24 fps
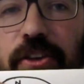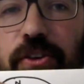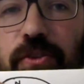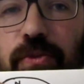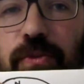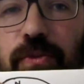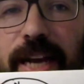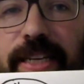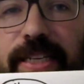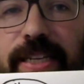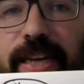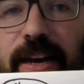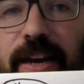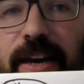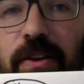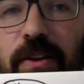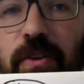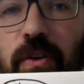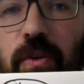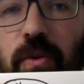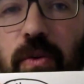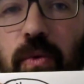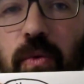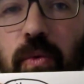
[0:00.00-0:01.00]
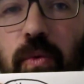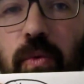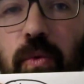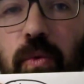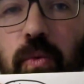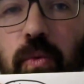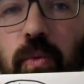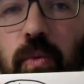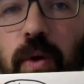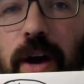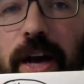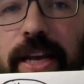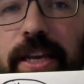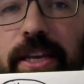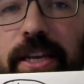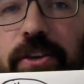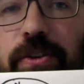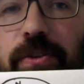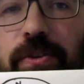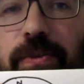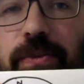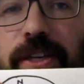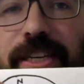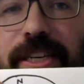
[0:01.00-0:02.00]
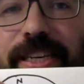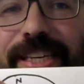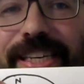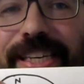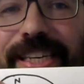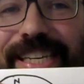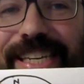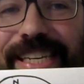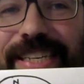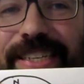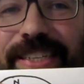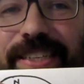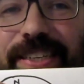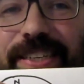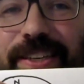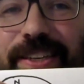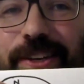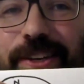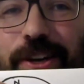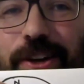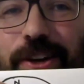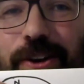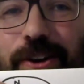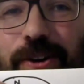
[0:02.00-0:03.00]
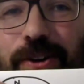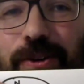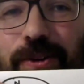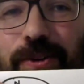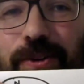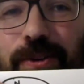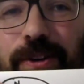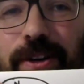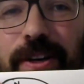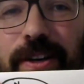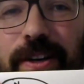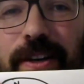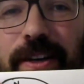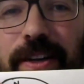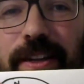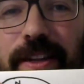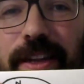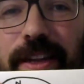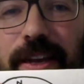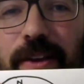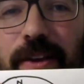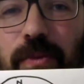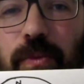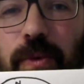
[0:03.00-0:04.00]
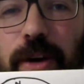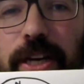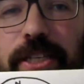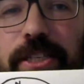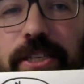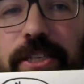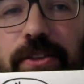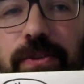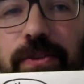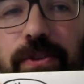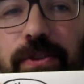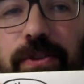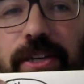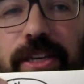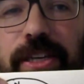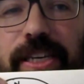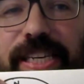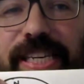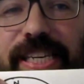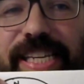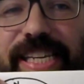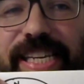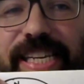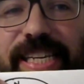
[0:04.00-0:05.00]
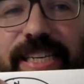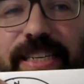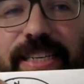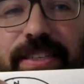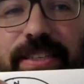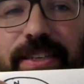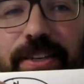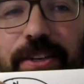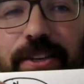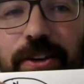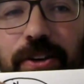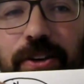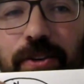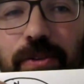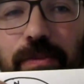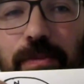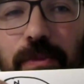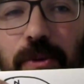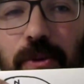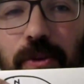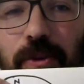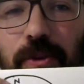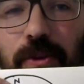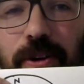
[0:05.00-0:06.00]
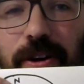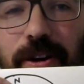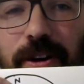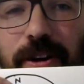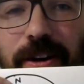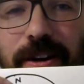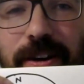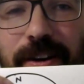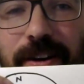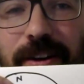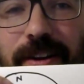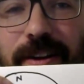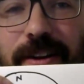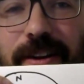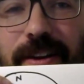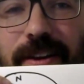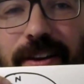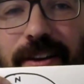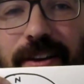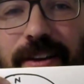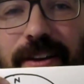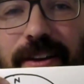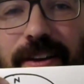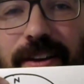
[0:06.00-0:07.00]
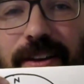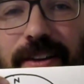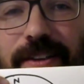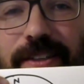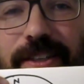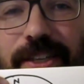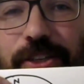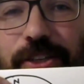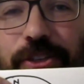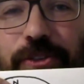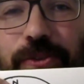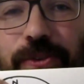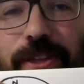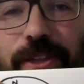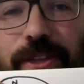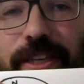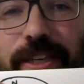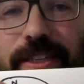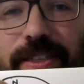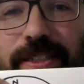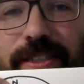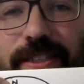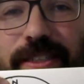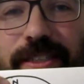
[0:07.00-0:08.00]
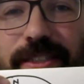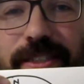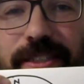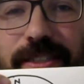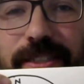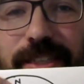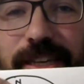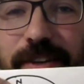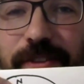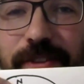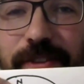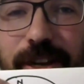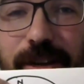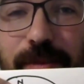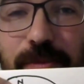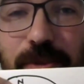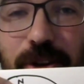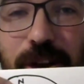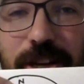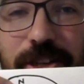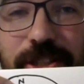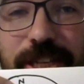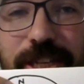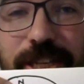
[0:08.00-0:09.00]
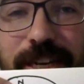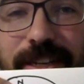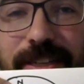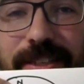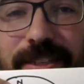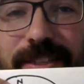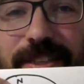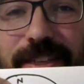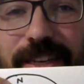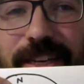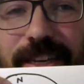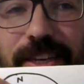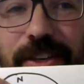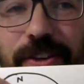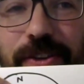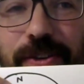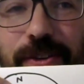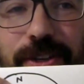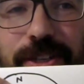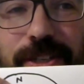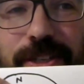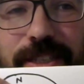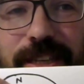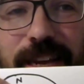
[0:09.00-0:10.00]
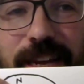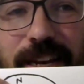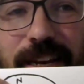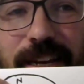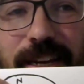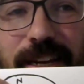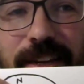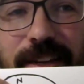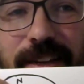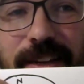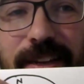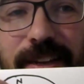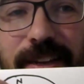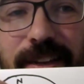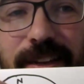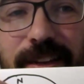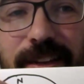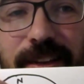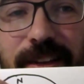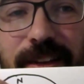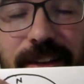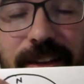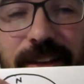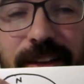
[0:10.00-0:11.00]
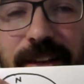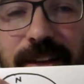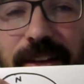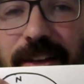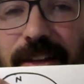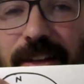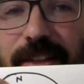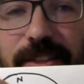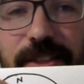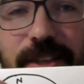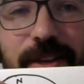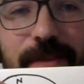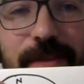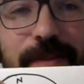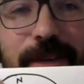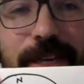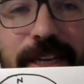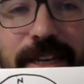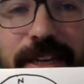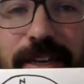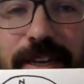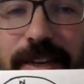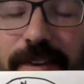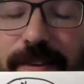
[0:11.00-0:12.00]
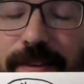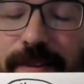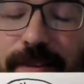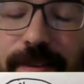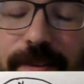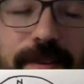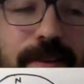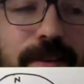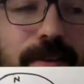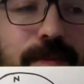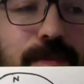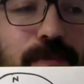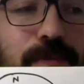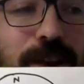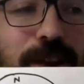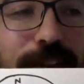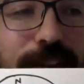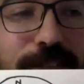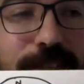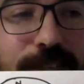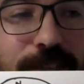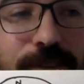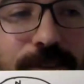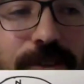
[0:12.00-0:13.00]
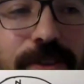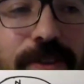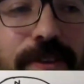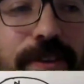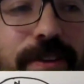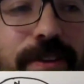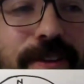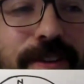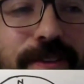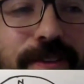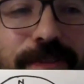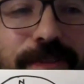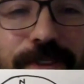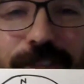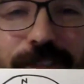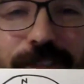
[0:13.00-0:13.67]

you write down what you need to know. Like, what do you need to know more to do these tinkering projects in your setting? This could be practical,